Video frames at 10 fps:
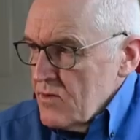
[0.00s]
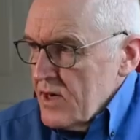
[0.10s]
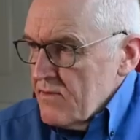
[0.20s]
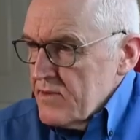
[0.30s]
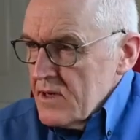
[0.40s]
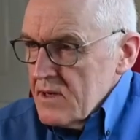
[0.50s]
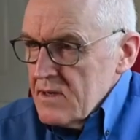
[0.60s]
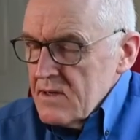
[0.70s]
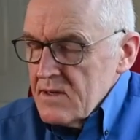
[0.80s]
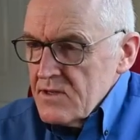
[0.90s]
we have the
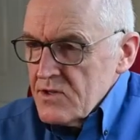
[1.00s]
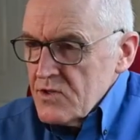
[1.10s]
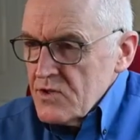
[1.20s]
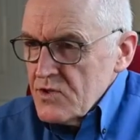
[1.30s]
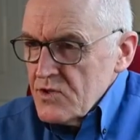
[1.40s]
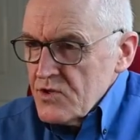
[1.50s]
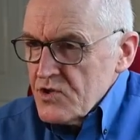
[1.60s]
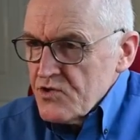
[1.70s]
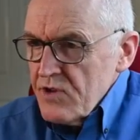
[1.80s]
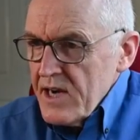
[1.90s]

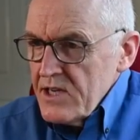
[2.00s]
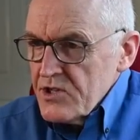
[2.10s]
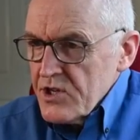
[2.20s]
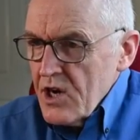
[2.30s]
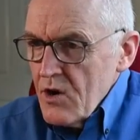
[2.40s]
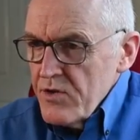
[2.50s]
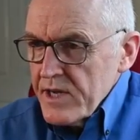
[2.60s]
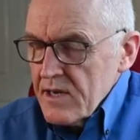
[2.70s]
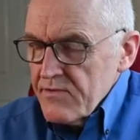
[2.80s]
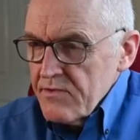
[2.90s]
strange
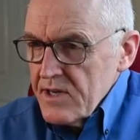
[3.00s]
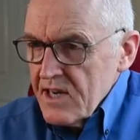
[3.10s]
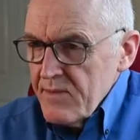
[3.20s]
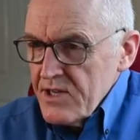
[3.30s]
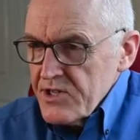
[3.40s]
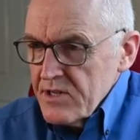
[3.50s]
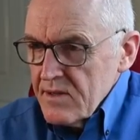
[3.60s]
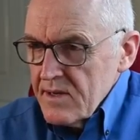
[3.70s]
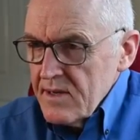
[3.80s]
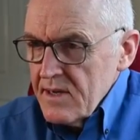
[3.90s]
coding of
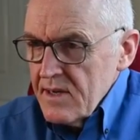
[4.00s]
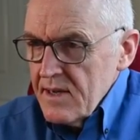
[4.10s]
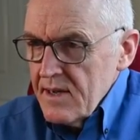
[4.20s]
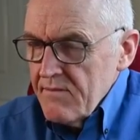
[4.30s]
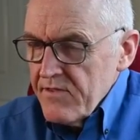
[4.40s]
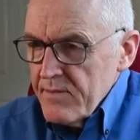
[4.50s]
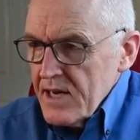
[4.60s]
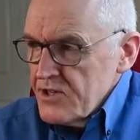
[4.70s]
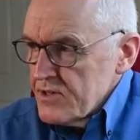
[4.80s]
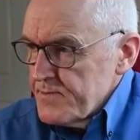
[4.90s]
three-dimensional
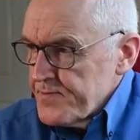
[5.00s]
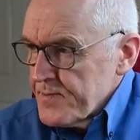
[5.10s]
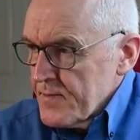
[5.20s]
information,